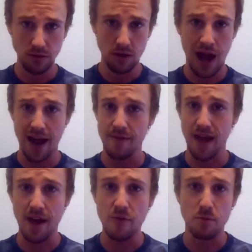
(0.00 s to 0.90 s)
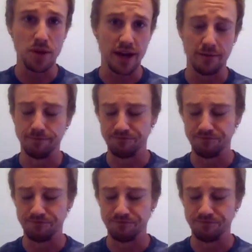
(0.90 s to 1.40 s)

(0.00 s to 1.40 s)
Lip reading: I have ever played.